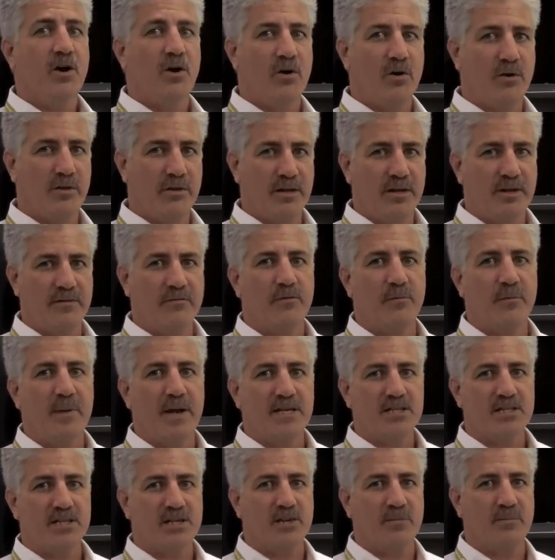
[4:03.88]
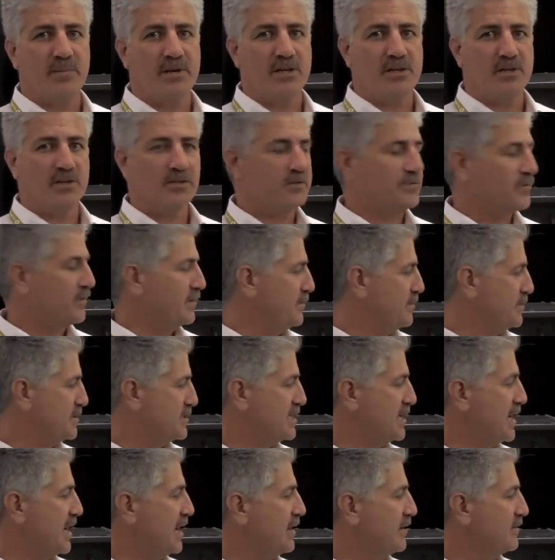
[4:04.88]
or the information can be used for
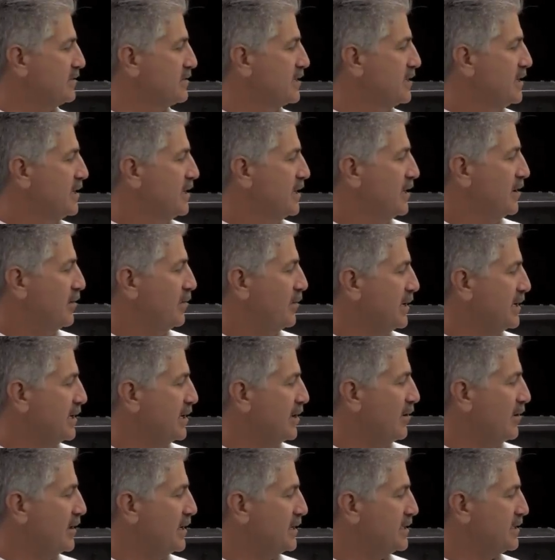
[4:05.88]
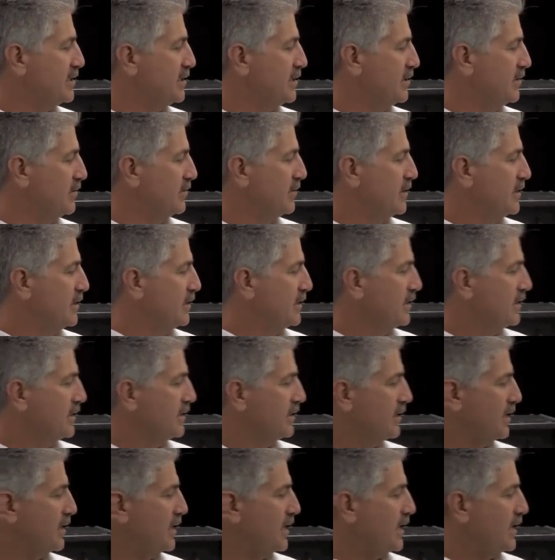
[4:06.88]
themselves. We can go into
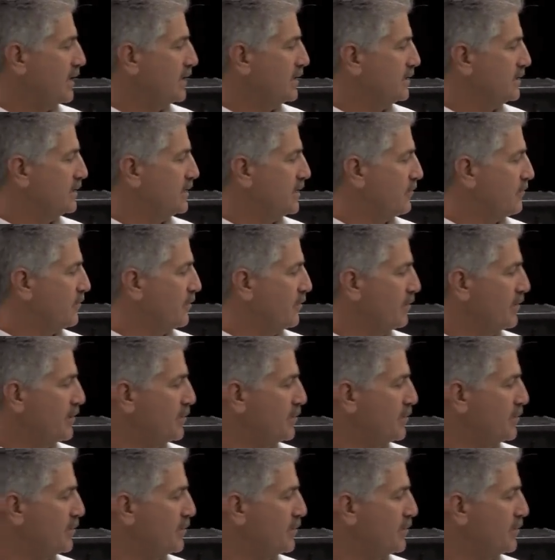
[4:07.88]
uh, different